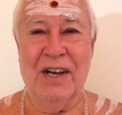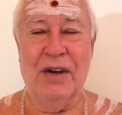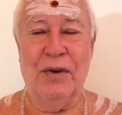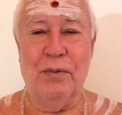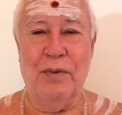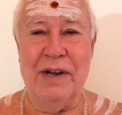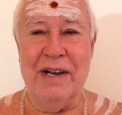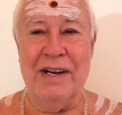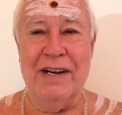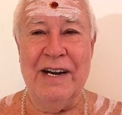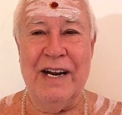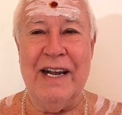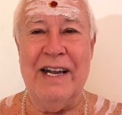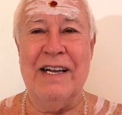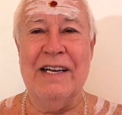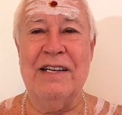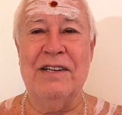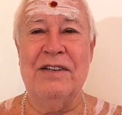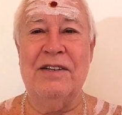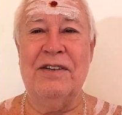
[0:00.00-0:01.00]
we
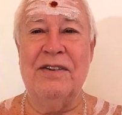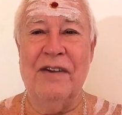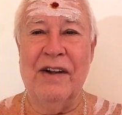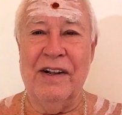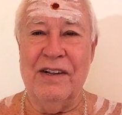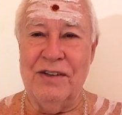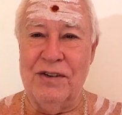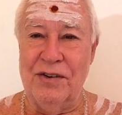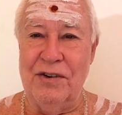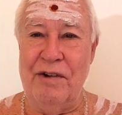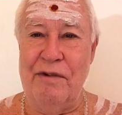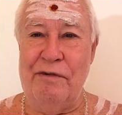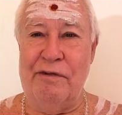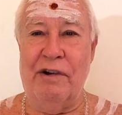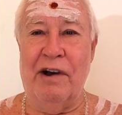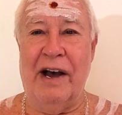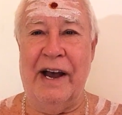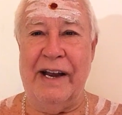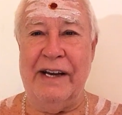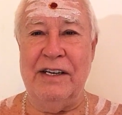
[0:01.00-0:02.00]
need to
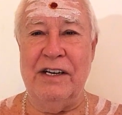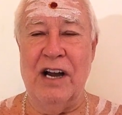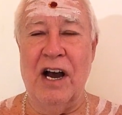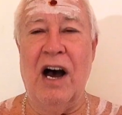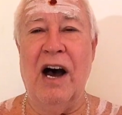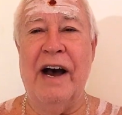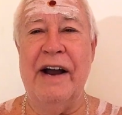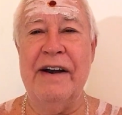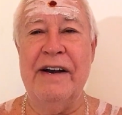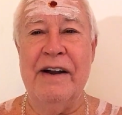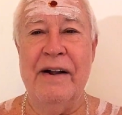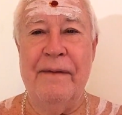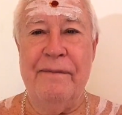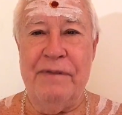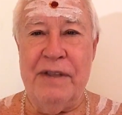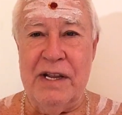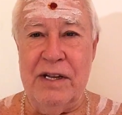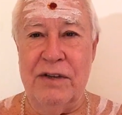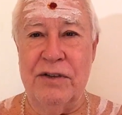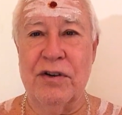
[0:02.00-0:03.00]
define God
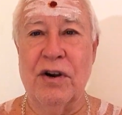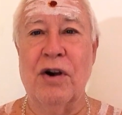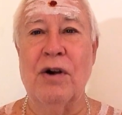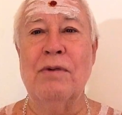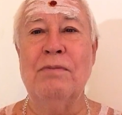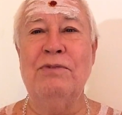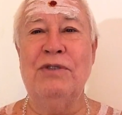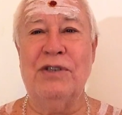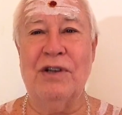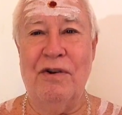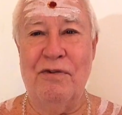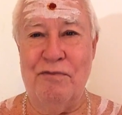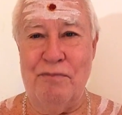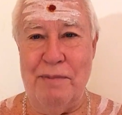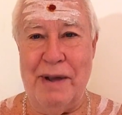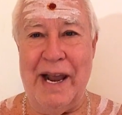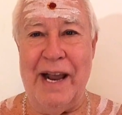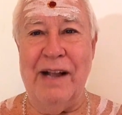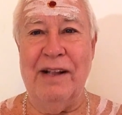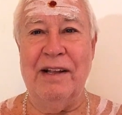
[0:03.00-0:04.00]
in terms of
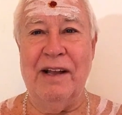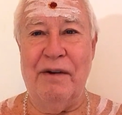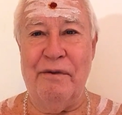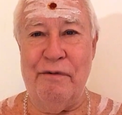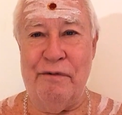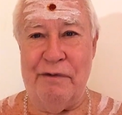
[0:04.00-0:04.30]
male and